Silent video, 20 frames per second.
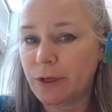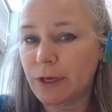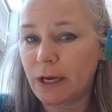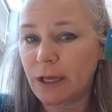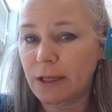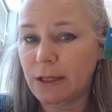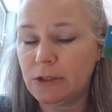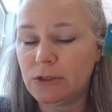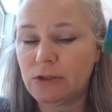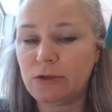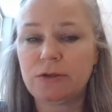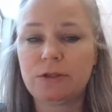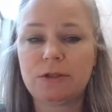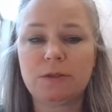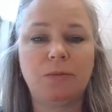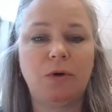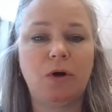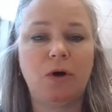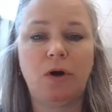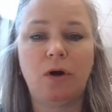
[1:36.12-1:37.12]
Again, these are
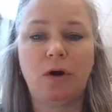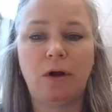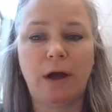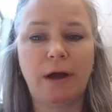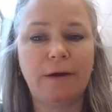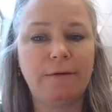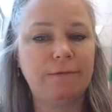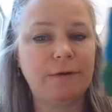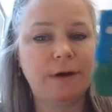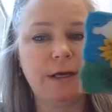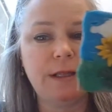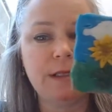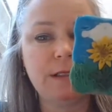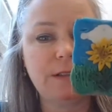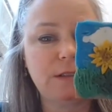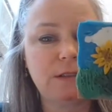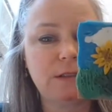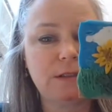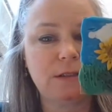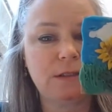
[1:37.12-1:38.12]
small. I find
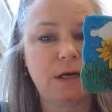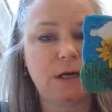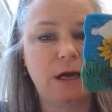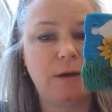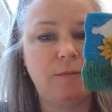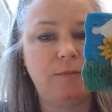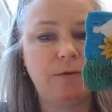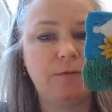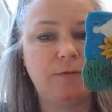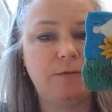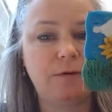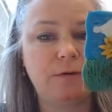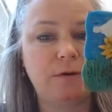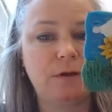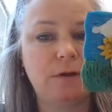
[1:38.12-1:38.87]
this type of